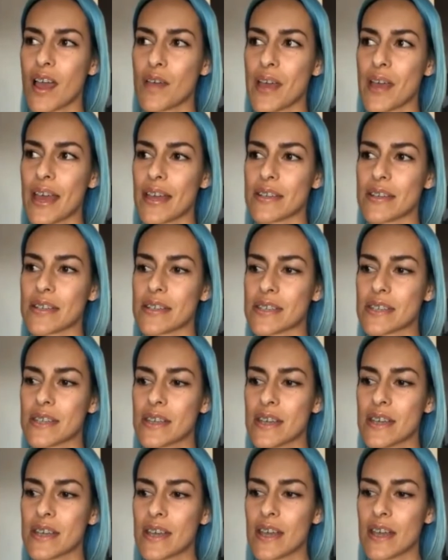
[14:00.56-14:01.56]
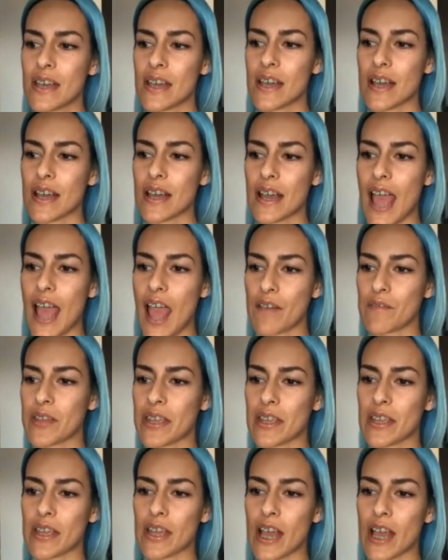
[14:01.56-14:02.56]
and
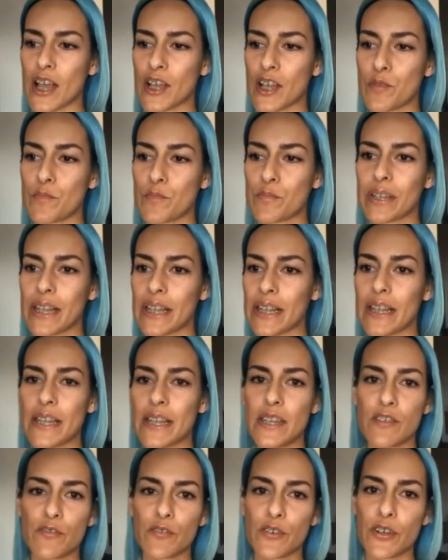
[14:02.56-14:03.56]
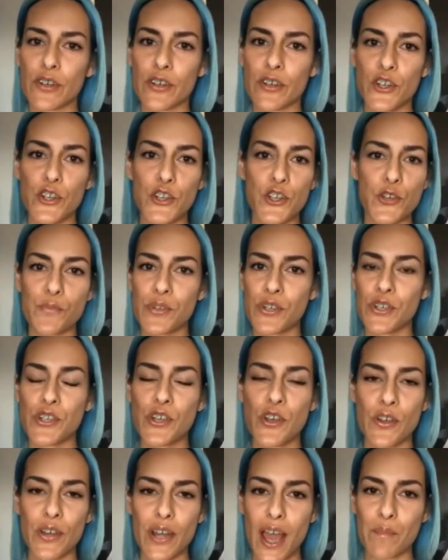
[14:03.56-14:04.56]
having a completely different human
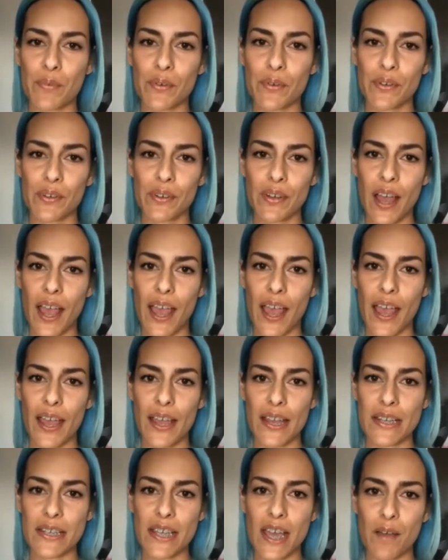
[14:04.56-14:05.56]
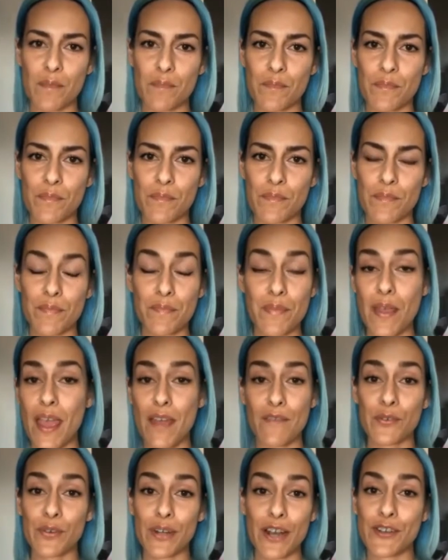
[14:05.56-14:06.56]
turn up, and
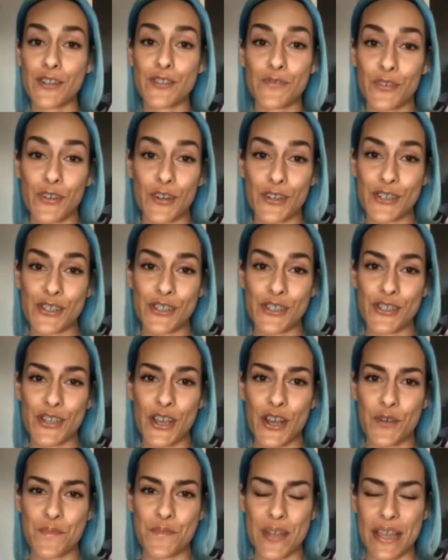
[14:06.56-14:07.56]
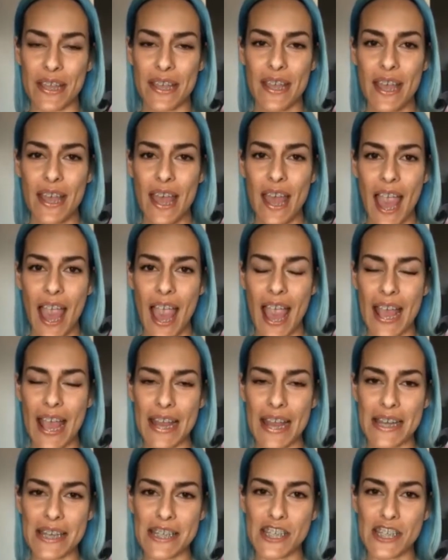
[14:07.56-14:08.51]
everyone had just forgotten to tell me. And so